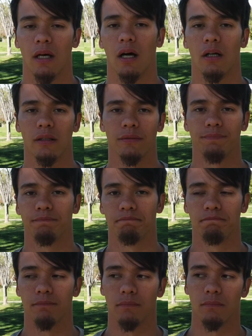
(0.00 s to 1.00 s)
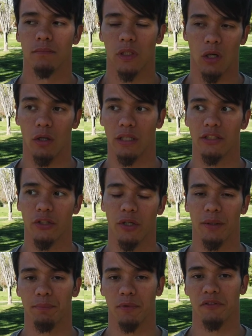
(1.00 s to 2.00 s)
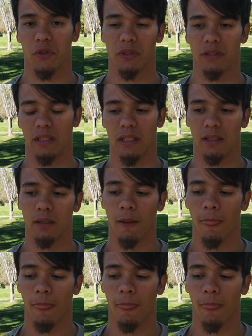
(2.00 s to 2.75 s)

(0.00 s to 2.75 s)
on Instagram, of course, duh.